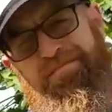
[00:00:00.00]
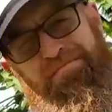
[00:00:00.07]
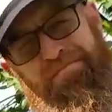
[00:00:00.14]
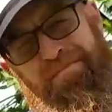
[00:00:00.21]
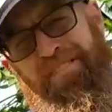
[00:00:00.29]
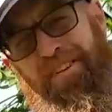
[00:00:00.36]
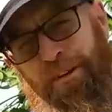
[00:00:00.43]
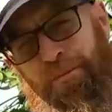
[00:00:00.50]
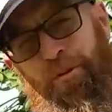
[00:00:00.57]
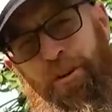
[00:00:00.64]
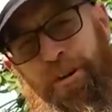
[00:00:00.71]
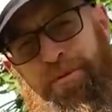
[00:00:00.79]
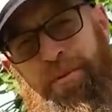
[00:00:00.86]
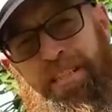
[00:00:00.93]
little
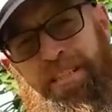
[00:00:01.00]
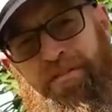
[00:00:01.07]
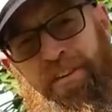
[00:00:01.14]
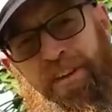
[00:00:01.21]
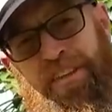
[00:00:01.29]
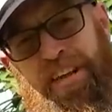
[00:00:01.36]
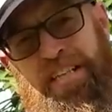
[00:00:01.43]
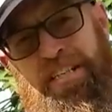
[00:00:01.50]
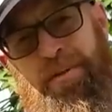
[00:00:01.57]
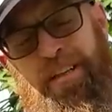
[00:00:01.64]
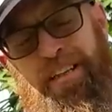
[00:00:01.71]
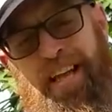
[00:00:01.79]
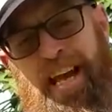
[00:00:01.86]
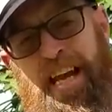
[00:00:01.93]
more expensive. I think I
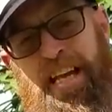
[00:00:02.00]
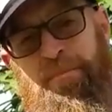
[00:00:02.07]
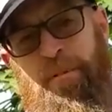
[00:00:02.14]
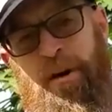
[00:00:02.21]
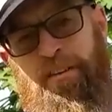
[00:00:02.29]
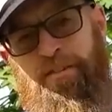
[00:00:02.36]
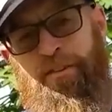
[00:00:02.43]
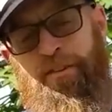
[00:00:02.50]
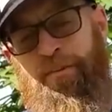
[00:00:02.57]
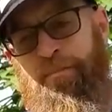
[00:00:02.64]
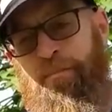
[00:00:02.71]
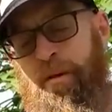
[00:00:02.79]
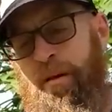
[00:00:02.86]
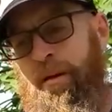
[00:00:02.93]
spent like 80 bucks on
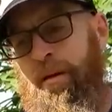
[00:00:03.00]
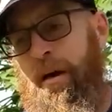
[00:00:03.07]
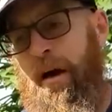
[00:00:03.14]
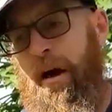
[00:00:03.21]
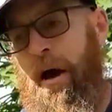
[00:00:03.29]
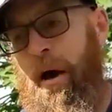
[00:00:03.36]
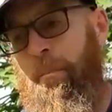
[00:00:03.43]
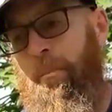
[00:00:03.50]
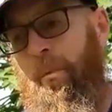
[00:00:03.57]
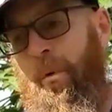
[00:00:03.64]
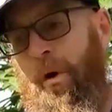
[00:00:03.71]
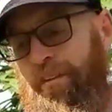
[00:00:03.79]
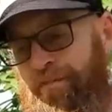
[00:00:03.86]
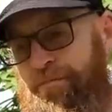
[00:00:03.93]
them.
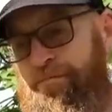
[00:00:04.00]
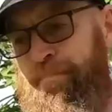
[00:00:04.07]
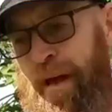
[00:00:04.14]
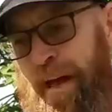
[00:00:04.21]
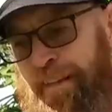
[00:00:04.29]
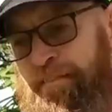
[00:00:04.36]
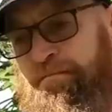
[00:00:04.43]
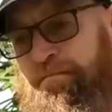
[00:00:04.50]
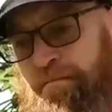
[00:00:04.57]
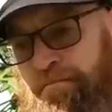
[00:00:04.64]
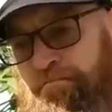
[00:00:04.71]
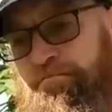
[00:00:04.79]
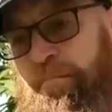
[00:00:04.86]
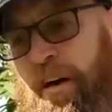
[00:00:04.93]
One of them bent.
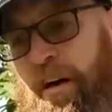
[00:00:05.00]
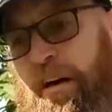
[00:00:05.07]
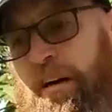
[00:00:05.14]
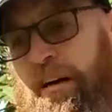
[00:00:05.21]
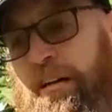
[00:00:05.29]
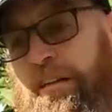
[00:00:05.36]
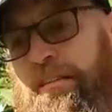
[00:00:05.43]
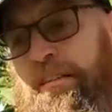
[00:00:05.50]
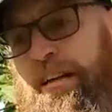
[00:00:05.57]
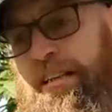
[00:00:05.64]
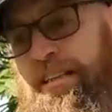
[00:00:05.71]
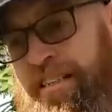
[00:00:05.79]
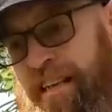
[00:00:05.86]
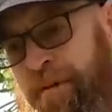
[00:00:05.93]

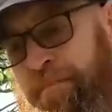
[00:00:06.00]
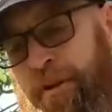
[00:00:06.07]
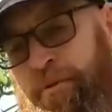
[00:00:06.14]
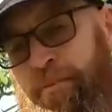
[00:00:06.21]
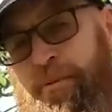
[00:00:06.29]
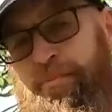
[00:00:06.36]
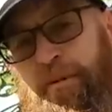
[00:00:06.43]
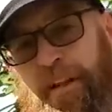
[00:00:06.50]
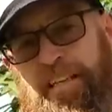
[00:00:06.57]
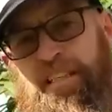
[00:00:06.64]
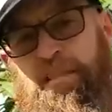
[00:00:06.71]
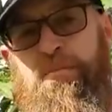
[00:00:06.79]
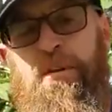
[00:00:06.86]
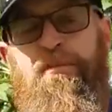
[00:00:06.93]
Leki sent me a
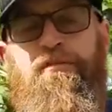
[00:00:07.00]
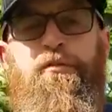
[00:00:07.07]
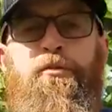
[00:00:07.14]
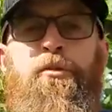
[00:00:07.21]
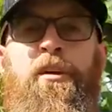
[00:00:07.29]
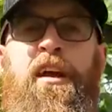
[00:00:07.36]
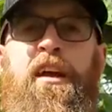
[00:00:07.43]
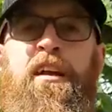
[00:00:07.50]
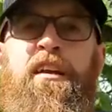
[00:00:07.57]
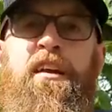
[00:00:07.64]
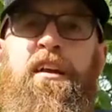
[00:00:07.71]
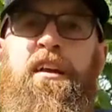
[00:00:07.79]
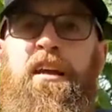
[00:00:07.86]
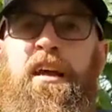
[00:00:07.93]
replacement for it,
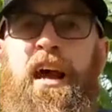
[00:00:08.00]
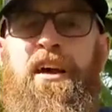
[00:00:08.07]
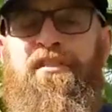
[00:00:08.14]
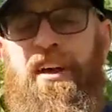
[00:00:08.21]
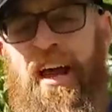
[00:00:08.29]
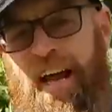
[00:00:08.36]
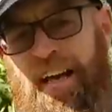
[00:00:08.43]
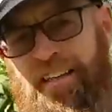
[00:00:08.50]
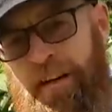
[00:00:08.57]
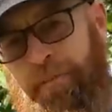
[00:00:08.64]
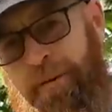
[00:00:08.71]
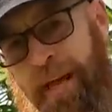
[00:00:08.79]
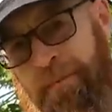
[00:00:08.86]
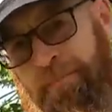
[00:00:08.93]
and they ended
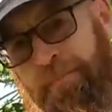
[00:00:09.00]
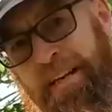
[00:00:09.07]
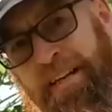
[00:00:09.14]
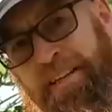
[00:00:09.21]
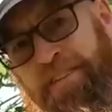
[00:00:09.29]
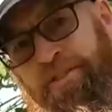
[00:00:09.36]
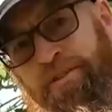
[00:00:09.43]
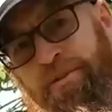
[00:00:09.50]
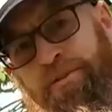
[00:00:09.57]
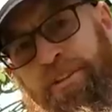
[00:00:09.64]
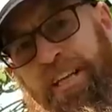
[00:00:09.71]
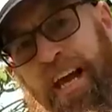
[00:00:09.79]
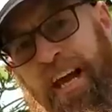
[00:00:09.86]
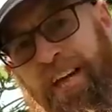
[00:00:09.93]
up getting me to
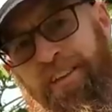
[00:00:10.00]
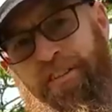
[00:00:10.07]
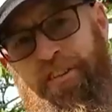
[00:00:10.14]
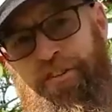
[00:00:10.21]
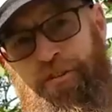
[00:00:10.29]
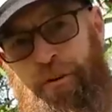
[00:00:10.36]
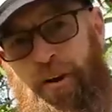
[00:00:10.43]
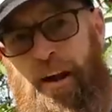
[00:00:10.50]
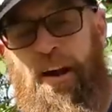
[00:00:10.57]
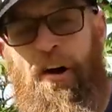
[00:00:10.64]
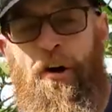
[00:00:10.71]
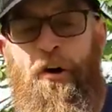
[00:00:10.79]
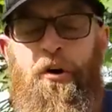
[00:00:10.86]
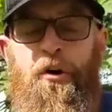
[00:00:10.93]
the end of the
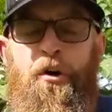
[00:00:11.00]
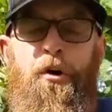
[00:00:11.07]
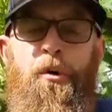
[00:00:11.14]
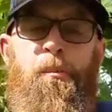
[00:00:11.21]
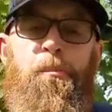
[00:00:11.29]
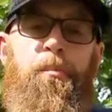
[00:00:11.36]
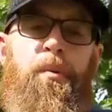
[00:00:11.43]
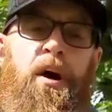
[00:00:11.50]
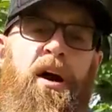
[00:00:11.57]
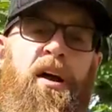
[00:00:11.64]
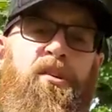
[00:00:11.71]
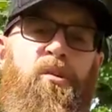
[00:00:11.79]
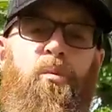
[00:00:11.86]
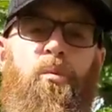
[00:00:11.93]
trail.
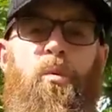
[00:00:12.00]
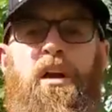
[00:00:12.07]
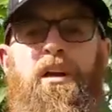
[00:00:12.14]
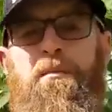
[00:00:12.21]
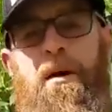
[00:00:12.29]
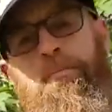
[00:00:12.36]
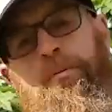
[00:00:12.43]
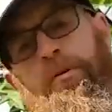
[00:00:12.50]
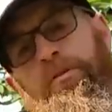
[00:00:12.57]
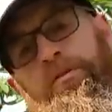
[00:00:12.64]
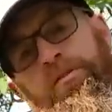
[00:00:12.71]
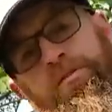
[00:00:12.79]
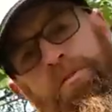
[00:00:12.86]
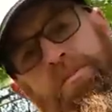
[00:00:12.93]
But one of my
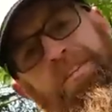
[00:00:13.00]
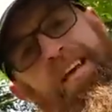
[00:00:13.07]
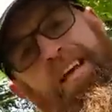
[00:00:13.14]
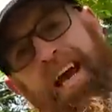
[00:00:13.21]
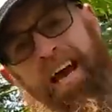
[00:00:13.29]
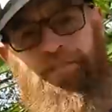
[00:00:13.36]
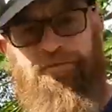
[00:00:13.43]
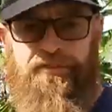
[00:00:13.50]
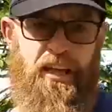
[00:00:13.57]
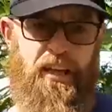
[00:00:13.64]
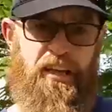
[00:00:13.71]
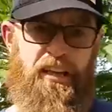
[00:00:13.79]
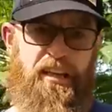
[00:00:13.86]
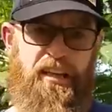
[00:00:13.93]
poles was like half
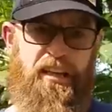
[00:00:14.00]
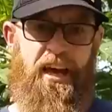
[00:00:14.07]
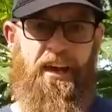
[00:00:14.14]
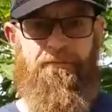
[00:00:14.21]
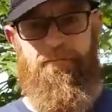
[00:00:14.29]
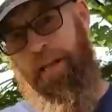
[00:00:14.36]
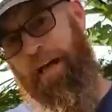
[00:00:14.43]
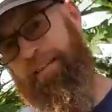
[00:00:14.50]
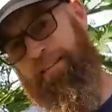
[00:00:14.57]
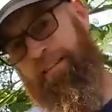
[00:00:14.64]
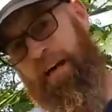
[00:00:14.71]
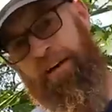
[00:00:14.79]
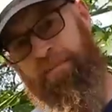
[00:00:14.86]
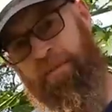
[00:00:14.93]
Leki, half Black
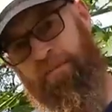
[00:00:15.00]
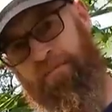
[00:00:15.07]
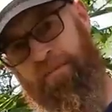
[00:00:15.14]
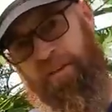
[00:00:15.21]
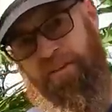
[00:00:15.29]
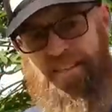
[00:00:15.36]
Diamond, because